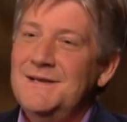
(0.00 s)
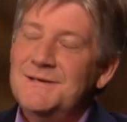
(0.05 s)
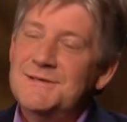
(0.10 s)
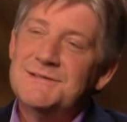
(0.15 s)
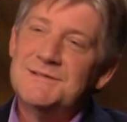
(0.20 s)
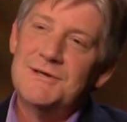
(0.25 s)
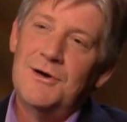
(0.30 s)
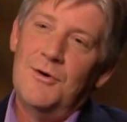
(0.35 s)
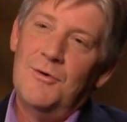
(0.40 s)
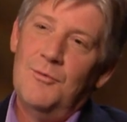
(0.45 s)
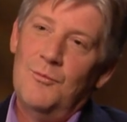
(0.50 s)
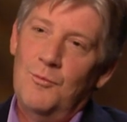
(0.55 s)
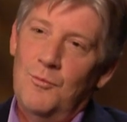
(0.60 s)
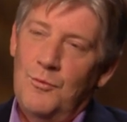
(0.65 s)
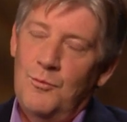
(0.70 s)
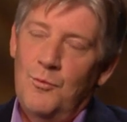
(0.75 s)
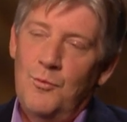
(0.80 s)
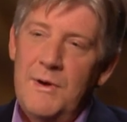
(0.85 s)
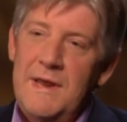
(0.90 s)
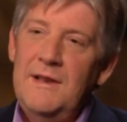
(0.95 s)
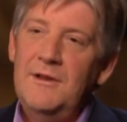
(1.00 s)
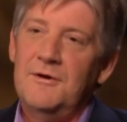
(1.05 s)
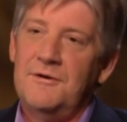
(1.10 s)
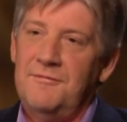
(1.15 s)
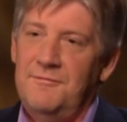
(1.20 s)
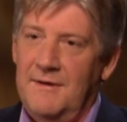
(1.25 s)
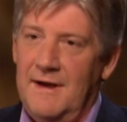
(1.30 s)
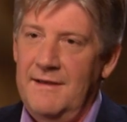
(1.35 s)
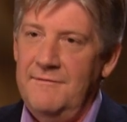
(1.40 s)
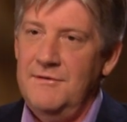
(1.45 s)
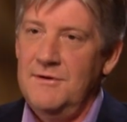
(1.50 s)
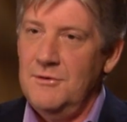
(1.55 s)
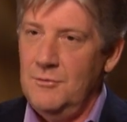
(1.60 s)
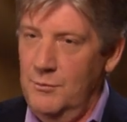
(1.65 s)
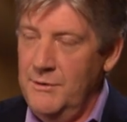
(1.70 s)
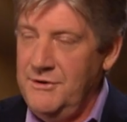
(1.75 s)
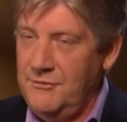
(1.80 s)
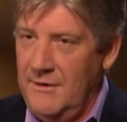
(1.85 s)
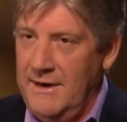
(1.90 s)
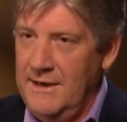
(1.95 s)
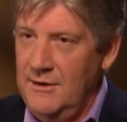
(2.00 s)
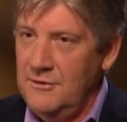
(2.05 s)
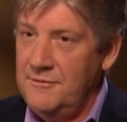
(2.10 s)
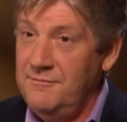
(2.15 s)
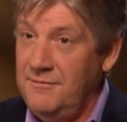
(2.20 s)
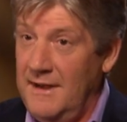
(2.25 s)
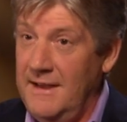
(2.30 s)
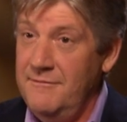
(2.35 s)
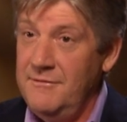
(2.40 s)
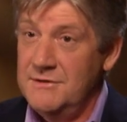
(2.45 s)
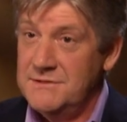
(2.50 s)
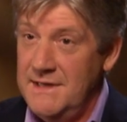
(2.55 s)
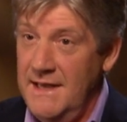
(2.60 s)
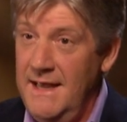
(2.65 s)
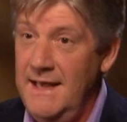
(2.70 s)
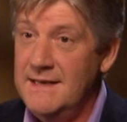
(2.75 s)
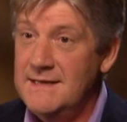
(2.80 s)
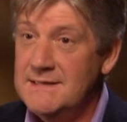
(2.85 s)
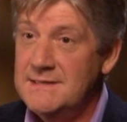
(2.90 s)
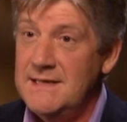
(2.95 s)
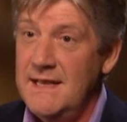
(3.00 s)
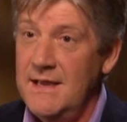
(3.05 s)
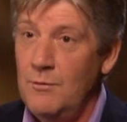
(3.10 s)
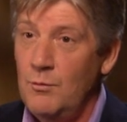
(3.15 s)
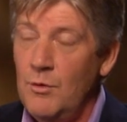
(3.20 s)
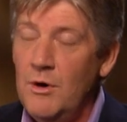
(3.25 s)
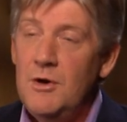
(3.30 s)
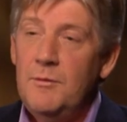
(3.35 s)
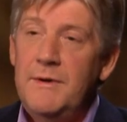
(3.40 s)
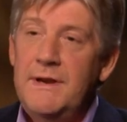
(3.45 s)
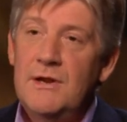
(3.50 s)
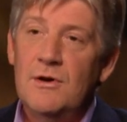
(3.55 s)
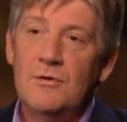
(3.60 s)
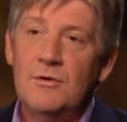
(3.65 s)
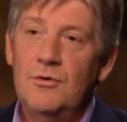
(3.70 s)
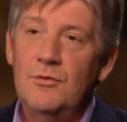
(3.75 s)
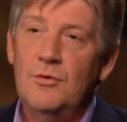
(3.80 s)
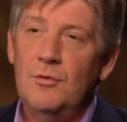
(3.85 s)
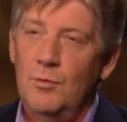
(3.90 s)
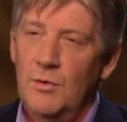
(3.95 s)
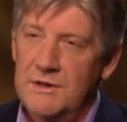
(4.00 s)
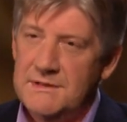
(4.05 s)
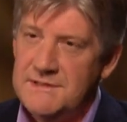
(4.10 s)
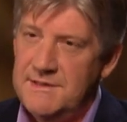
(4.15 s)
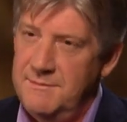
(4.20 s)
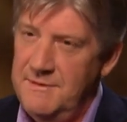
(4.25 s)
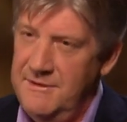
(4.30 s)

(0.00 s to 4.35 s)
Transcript: So we try and look 5 years ahead and say, where do we know Google wants to